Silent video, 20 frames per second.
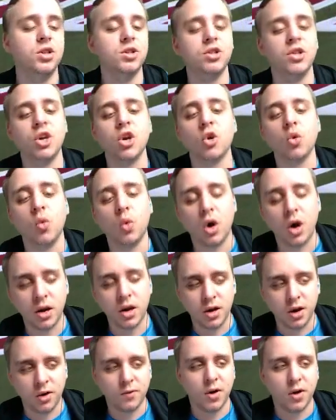which is year
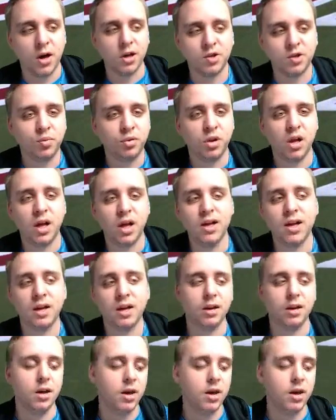1 of us playing.